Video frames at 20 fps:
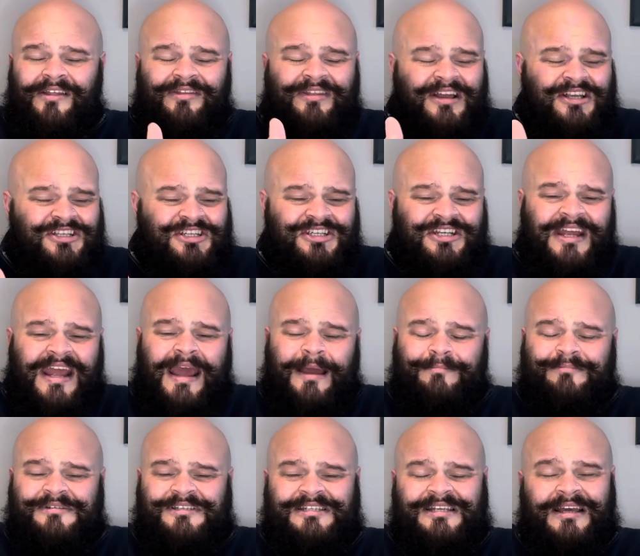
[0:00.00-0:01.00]
The
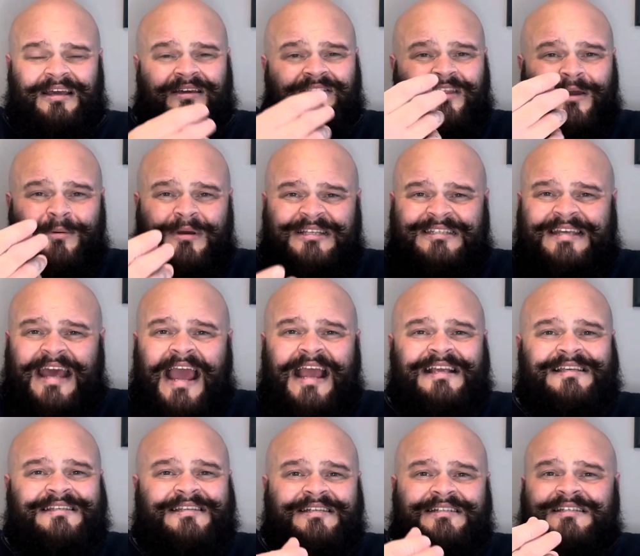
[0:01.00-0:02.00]
chips, they were
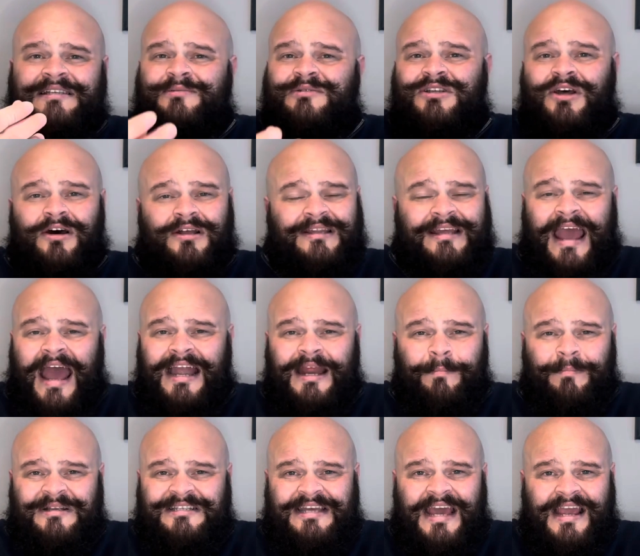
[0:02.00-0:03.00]
tasteless. There was hardly any
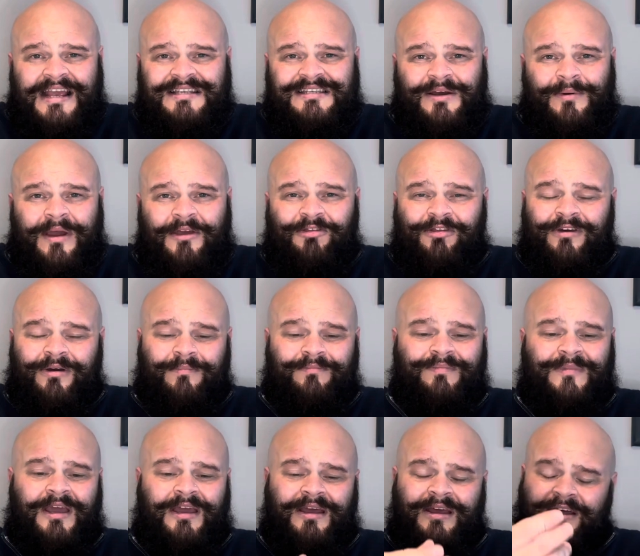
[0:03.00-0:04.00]
potato in
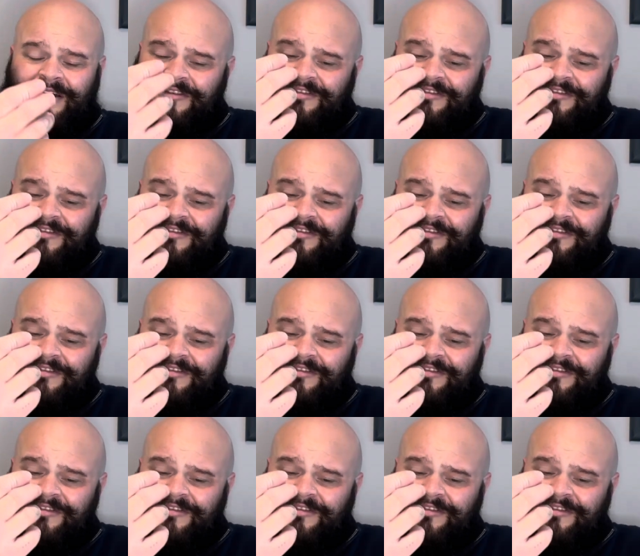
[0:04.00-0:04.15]
them.